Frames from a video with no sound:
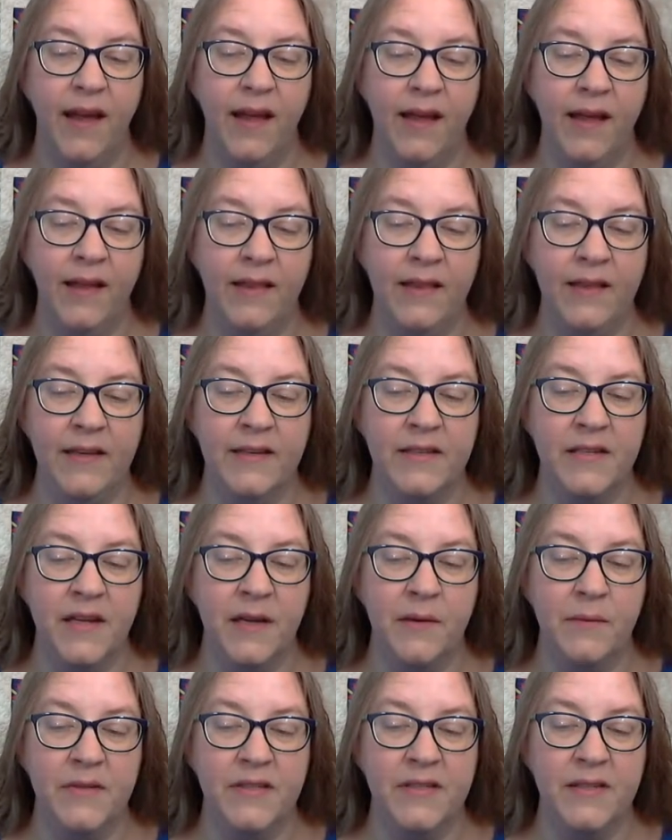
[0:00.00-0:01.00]
At least
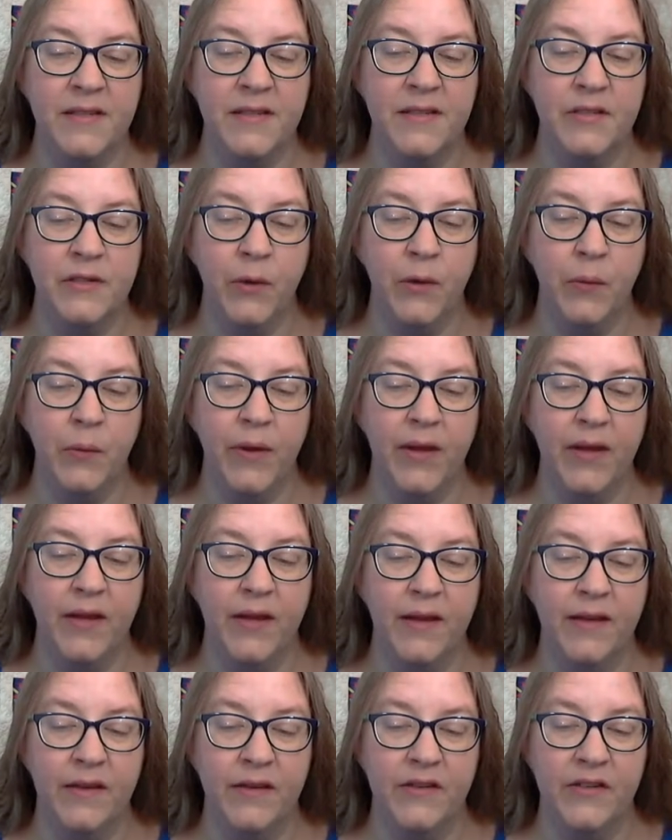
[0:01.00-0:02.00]
I was in so weak a
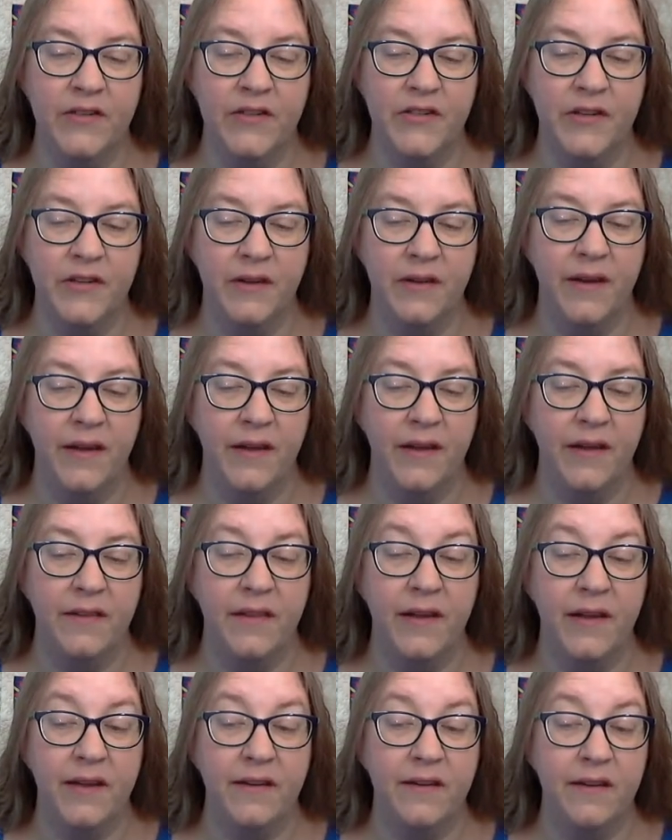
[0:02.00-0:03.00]
condition
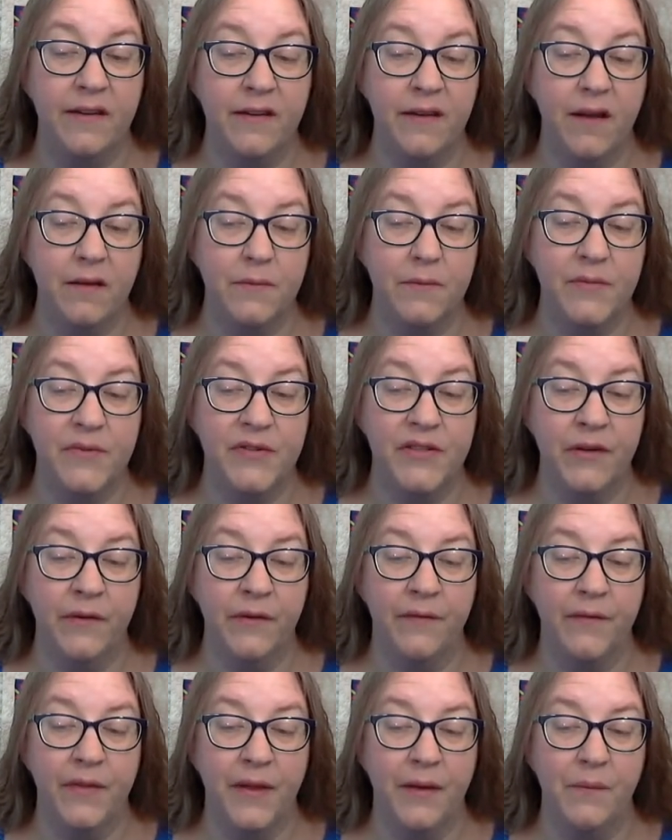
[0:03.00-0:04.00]
that I did not
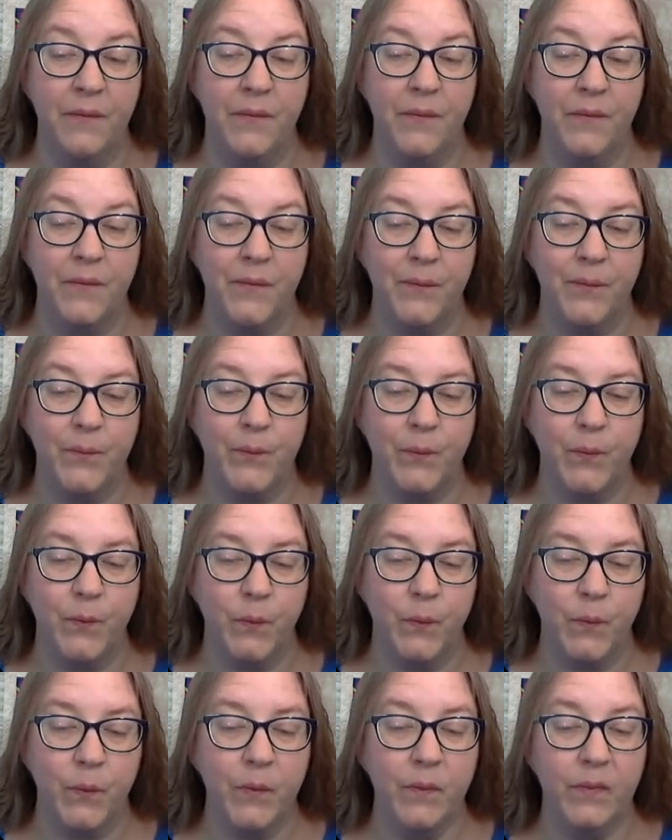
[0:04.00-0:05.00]
observe them.
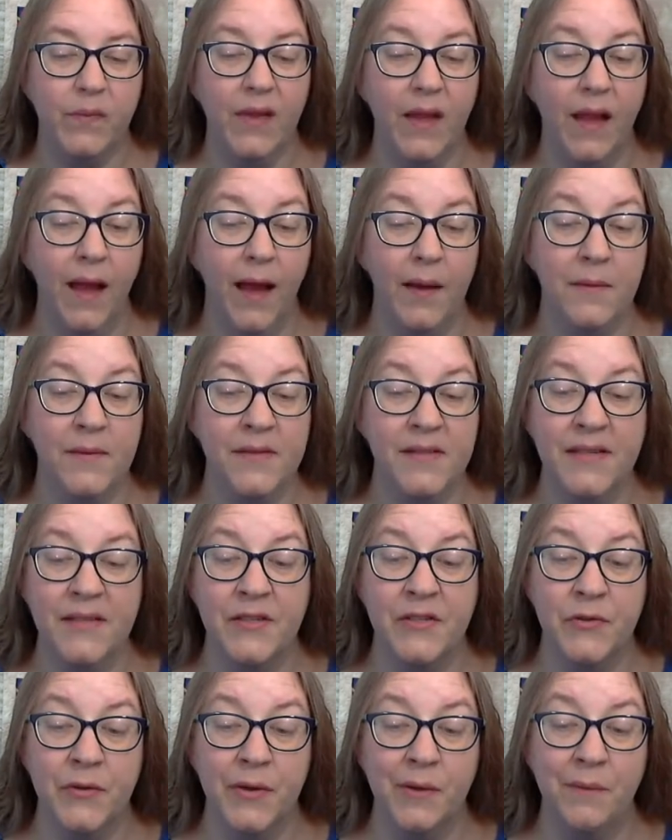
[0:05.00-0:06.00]
I was
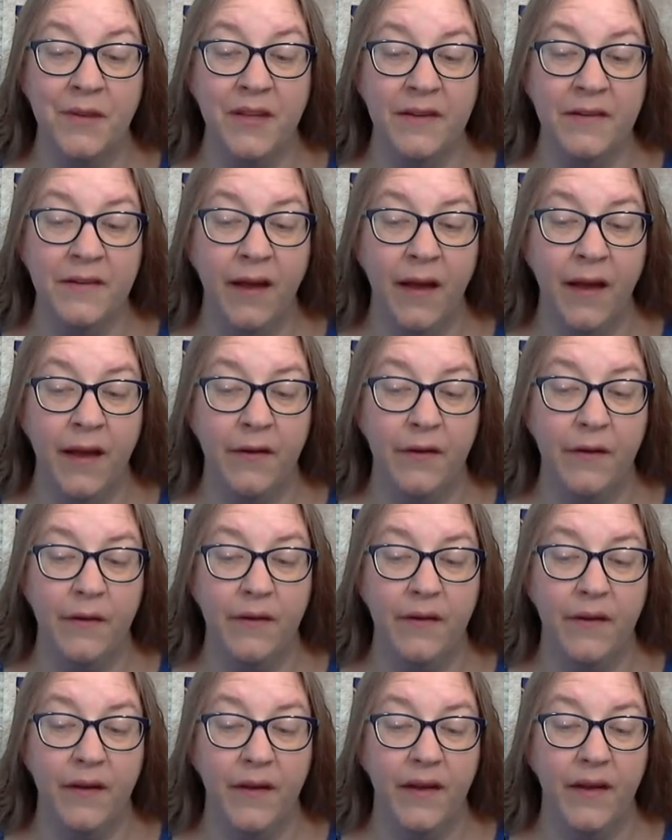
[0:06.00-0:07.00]
extremely tired,
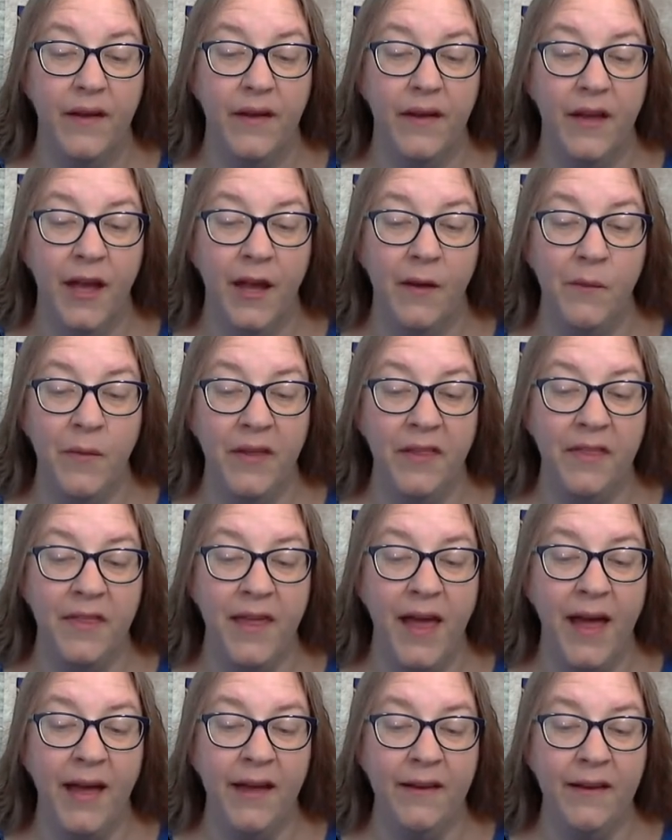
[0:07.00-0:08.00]
and with
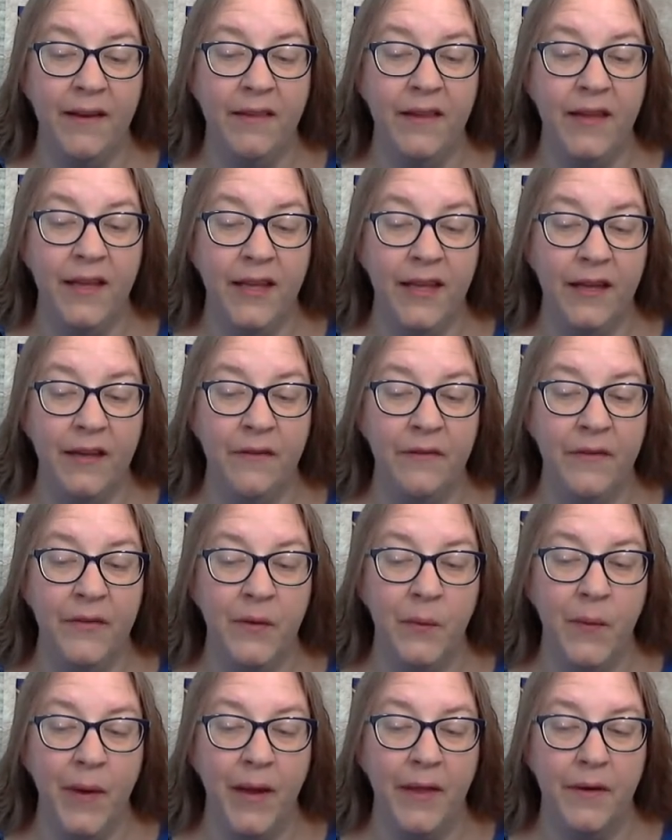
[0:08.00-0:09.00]
that and the heat of
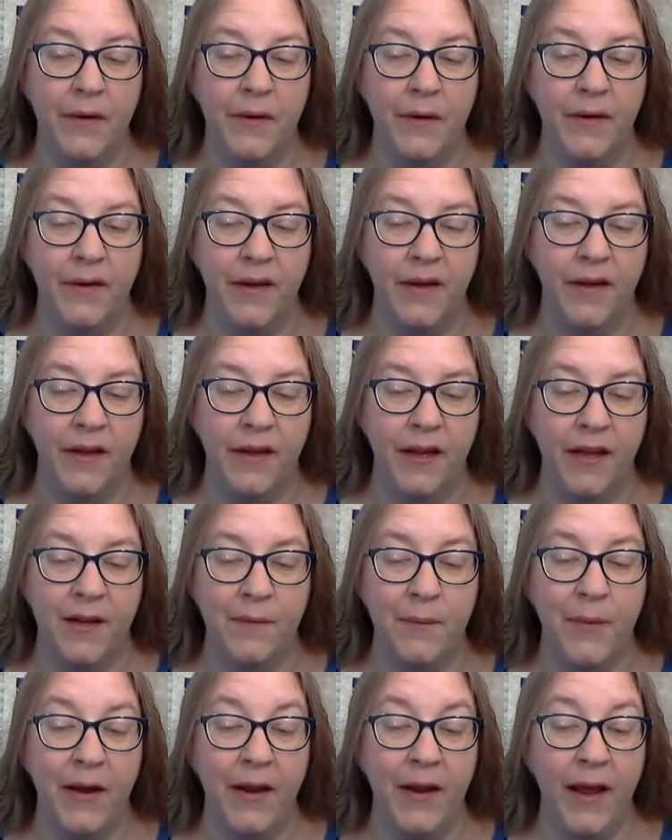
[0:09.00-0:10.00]
the weather, and
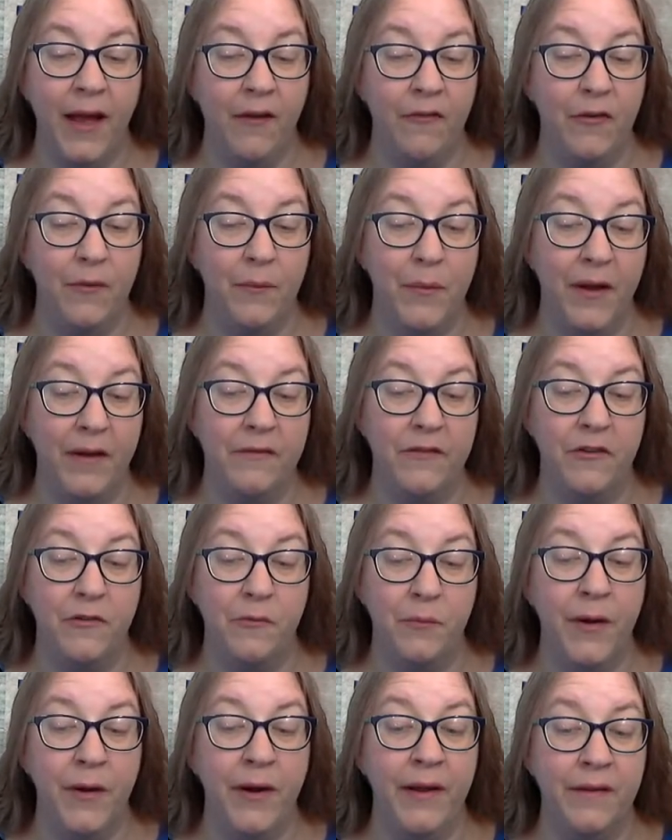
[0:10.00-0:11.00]
about half a pint
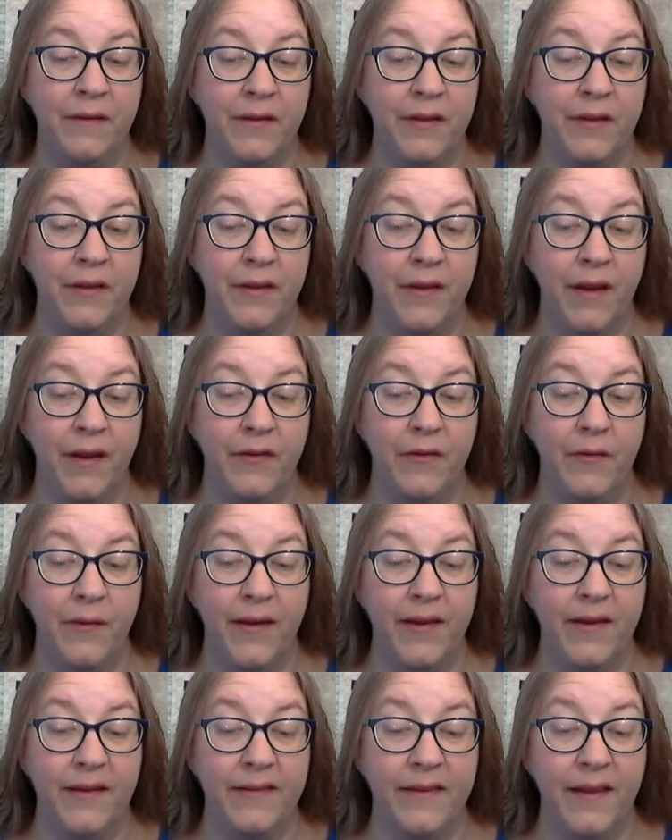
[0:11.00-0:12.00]
of brandy that I
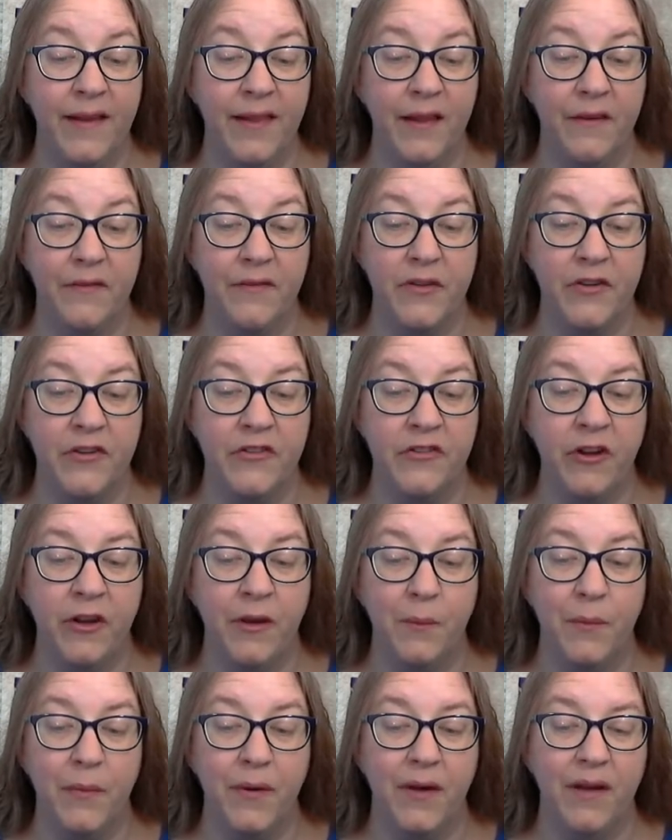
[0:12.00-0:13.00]
drank as I left the
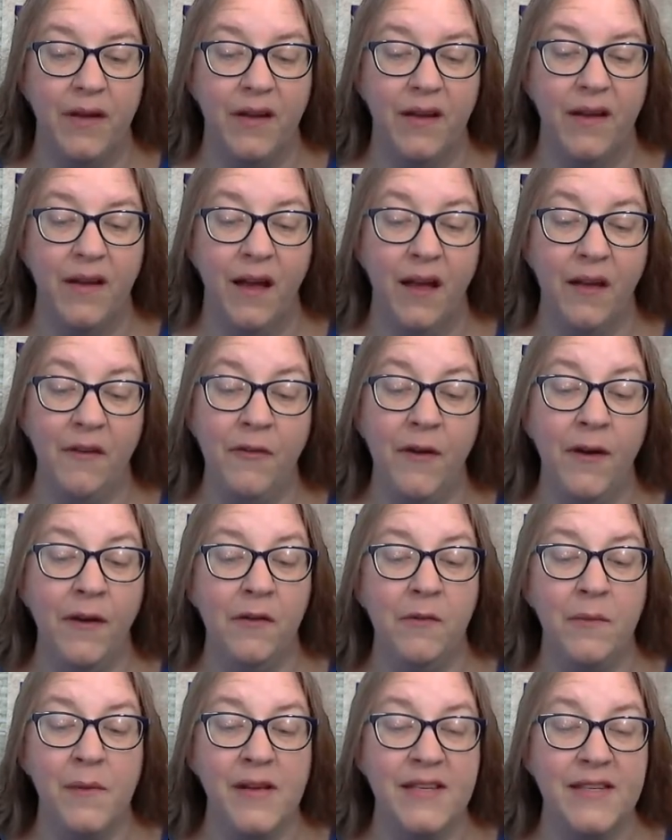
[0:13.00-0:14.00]
ship, I
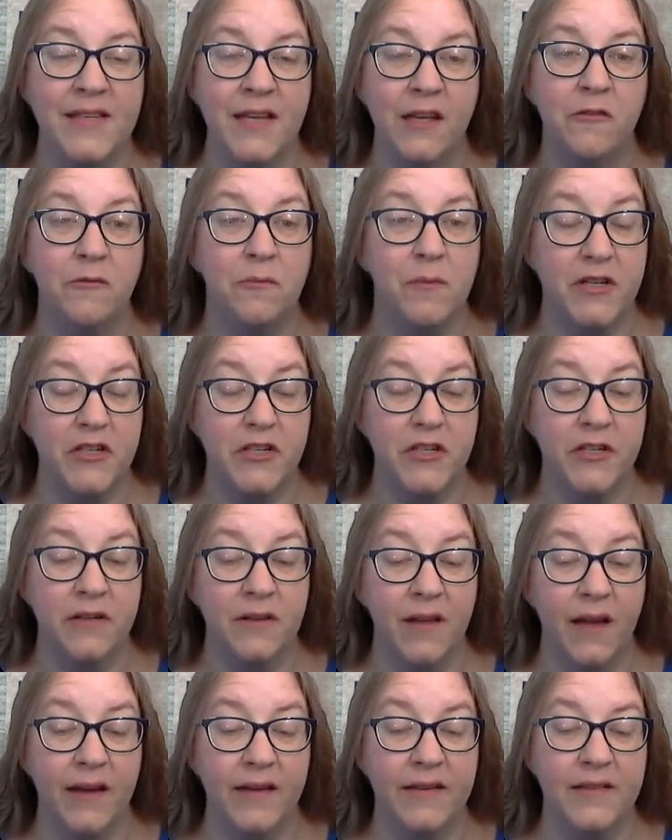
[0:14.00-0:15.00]
found myself much
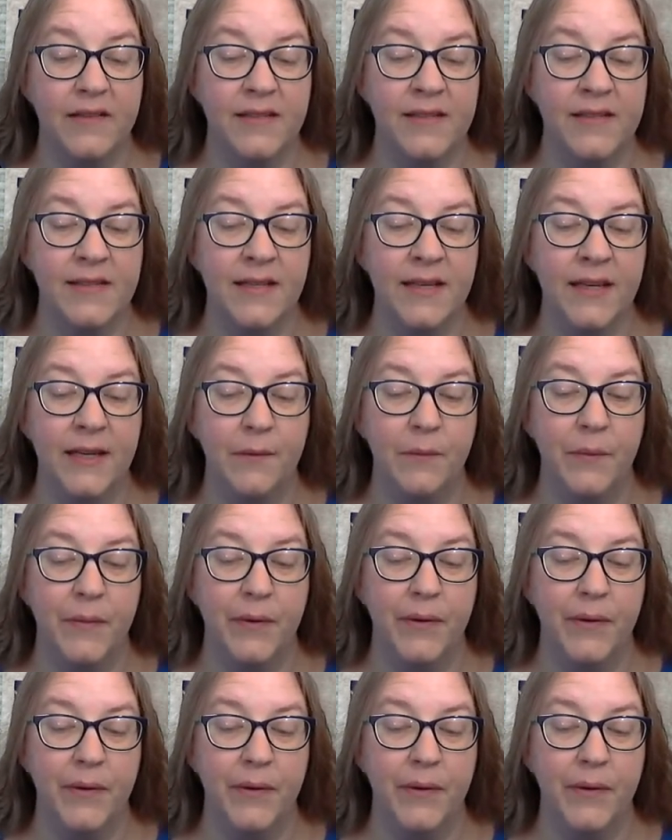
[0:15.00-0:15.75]
inclined to sleep.